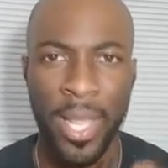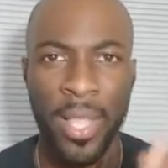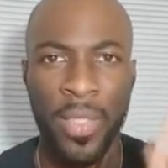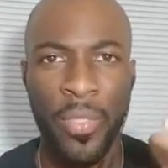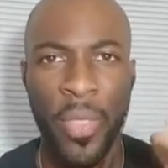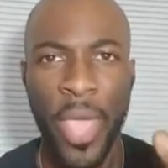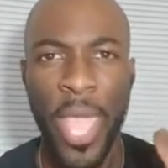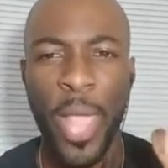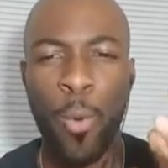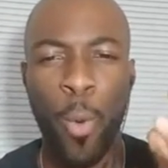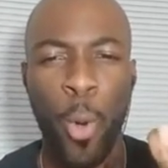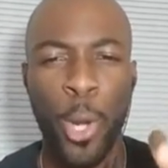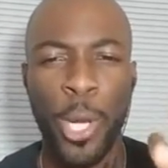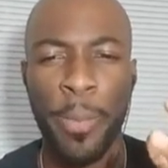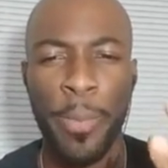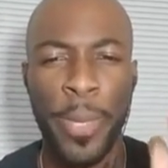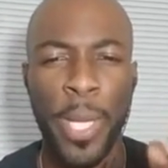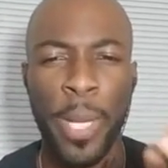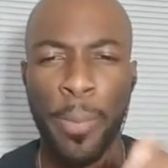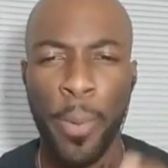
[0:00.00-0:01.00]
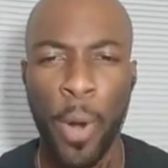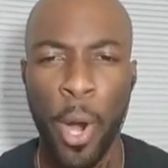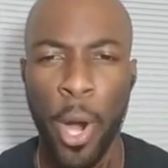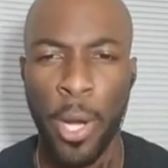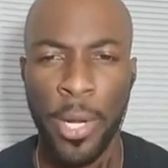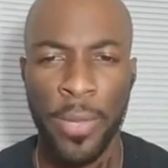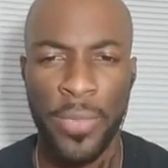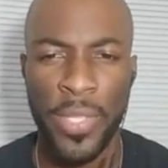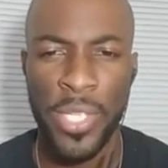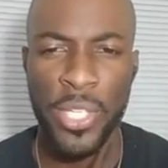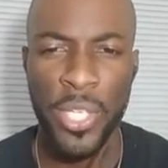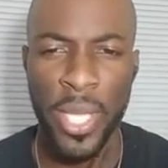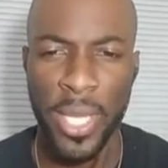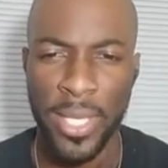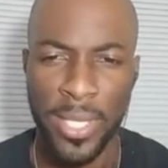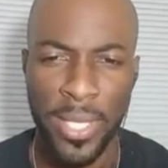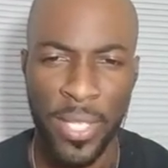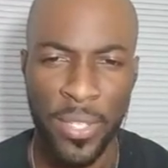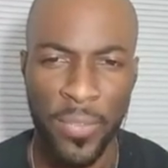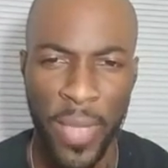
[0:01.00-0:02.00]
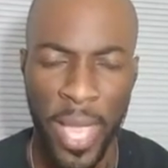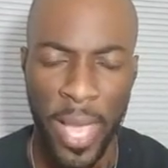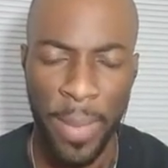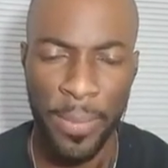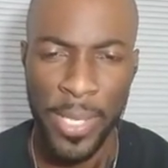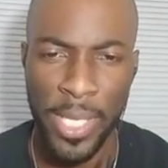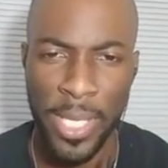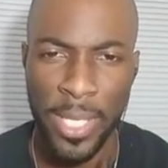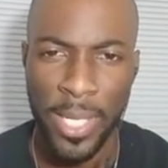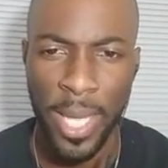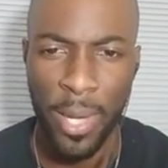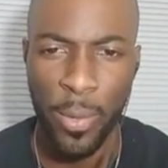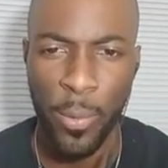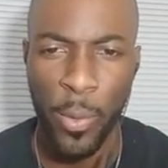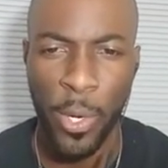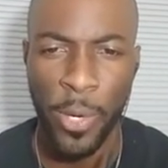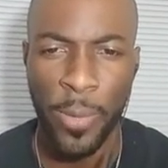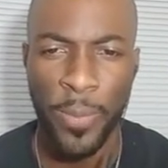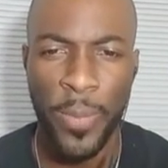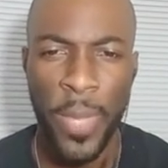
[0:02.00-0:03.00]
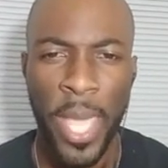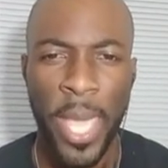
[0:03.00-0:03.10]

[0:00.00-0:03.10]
They want to be a part of the Justice family and network.